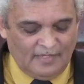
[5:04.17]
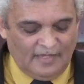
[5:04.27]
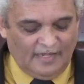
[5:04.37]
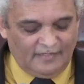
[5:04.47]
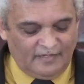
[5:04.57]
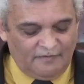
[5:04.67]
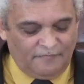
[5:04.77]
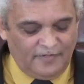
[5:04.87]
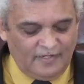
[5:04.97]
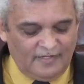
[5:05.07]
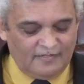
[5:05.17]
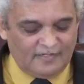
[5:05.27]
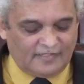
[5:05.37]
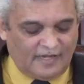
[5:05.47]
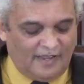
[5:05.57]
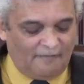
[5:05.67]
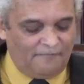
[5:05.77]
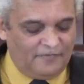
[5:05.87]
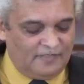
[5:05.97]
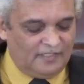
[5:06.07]
and revealing the
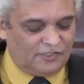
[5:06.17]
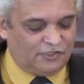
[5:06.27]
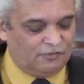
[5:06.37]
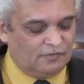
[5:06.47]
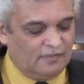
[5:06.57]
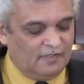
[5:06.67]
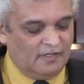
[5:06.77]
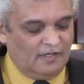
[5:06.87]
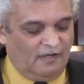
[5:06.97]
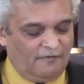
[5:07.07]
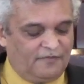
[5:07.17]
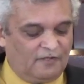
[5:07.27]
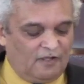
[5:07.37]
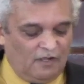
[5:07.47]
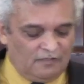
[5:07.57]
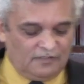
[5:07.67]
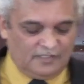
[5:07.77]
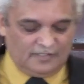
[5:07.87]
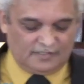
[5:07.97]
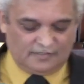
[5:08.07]
triumphant issue of the
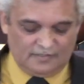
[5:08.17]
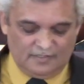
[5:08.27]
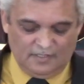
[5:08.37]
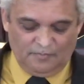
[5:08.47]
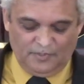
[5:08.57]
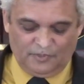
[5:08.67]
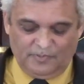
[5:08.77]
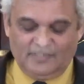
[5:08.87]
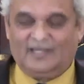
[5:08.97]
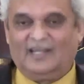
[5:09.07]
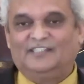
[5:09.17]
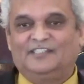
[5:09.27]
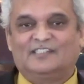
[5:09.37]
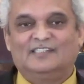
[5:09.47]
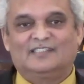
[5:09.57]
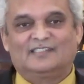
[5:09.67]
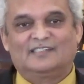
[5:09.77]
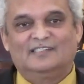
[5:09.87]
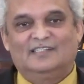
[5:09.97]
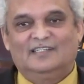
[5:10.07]
contest between
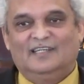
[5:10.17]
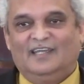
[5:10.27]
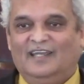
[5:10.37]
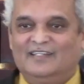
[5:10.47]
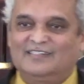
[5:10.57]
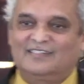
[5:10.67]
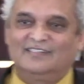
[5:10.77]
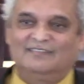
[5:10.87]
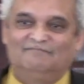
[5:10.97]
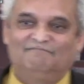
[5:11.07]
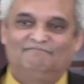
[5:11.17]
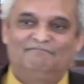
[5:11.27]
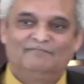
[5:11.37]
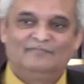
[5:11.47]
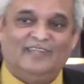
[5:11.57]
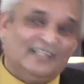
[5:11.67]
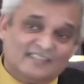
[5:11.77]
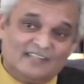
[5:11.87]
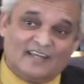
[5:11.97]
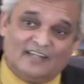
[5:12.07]
righteousness and sin.
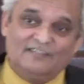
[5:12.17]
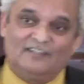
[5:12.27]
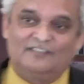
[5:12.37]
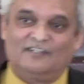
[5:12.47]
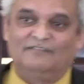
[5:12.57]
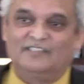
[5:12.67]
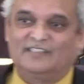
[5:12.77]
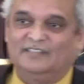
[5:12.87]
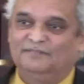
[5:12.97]
That's the great controversy.